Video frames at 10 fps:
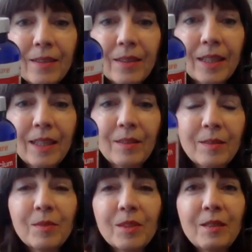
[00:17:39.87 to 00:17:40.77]
Okay,
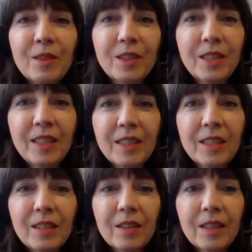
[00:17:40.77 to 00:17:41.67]
I see if you can see this
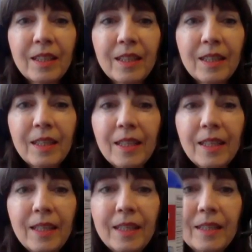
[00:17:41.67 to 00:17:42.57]
here.
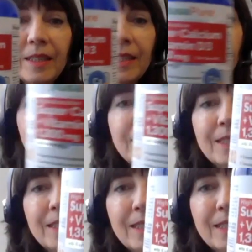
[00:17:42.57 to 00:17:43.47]

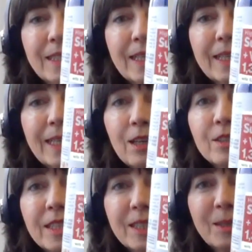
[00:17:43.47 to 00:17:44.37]
It's
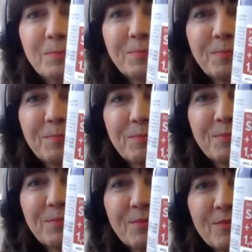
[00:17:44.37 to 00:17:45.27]
calcium.
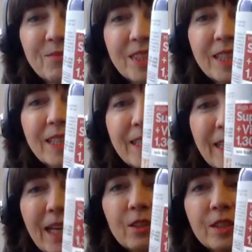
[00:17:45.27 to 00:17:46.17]

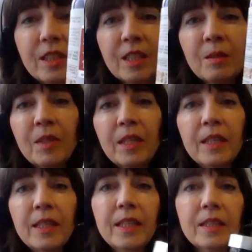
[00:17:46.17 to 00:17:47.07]
Calcium
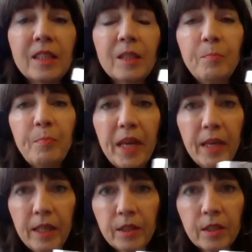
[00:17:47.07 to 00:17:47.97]
is the
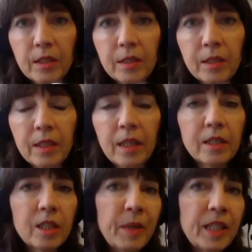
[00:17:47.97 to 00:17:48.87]
base.
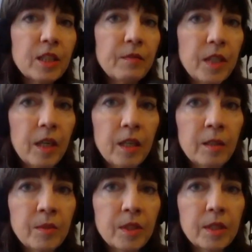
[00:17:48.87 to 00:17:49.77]
It's the base of
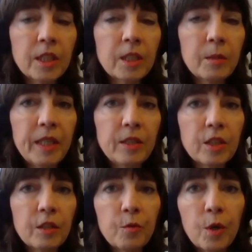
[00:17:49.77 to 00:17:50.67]
Tums. It's the
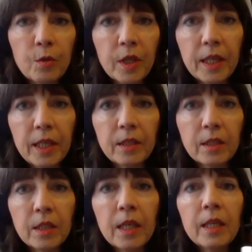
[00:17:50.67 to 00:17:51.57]
base of
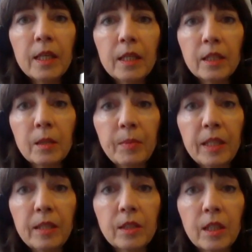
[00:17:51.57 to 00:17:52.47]
Rolaids. It's the
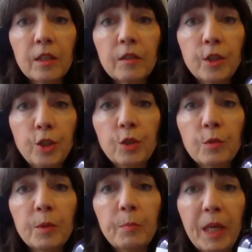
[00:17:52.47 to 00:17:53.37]
base of the
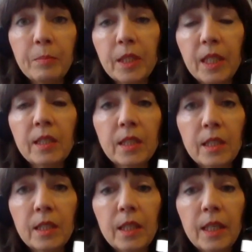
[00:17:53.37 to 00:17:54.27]
chewable Pepsid
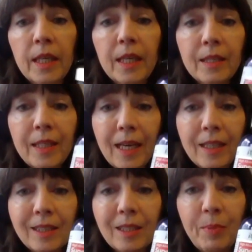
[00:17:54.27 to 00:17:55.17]
AC.
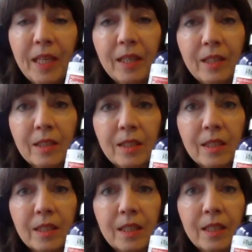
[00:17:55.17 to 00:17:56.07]
That is the
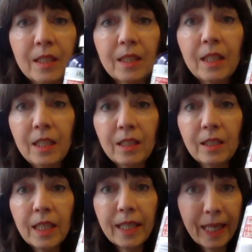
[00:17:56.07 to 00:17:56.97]
base,
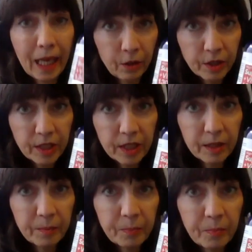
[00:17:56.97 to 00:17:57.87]
is
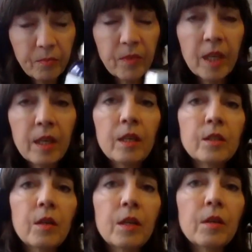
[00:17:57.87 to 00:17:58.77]
calcium.
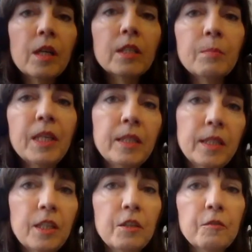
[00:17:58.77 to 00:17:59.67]
So I thought to
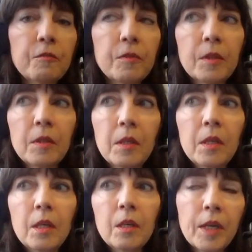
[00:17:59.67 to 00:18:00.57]
myself,
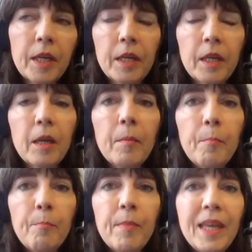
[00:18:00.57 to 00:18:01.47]
okay,
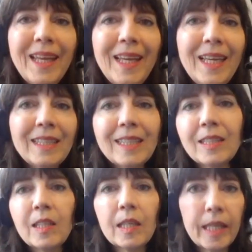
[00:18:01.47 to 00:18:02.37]
is
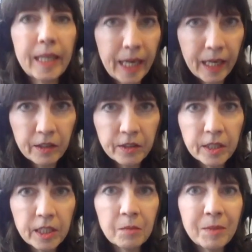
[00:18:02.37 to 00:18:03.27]
it the
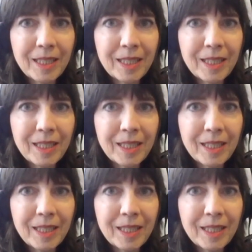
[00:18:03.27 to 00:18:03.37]
calcium